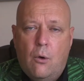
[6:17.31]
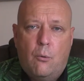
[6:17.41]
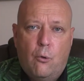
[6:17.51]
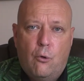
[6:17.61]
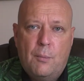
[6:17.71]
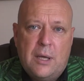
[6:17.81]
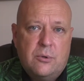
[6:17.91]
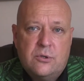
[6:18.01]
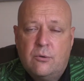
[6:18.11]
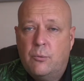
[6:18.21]
Or maybe
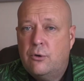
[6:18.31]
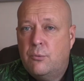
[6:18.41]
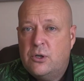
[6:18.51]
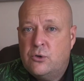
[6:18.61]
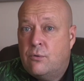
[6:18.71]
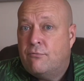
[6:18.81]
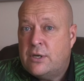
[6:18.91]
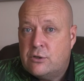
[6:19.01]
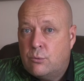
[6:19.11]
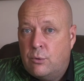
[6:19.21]
there's someone who might joint
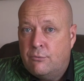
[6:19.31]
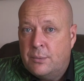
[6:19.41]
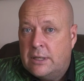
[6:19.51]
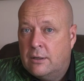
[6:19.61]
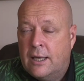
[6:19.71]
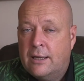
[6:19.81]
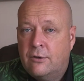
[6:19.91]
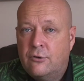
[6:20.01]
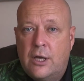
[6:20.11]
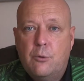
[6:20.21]
venture with me
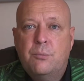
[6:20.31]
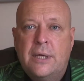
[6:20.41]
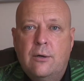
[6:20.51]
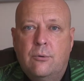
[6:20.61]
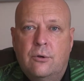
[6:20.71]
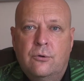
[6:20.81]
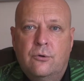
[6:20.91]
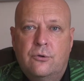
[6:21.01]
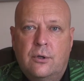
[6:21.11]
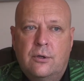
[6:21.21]
and help me out
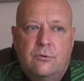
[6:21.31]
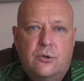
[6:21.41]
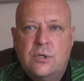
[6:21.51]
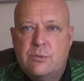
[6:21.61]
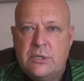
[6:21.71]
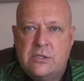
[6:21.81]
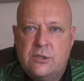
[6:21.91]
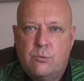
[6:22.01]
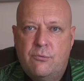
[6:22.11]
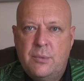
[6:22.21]
and do this
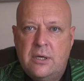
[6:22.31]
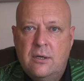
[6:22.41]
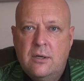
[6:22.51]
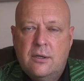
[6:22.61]
business with me.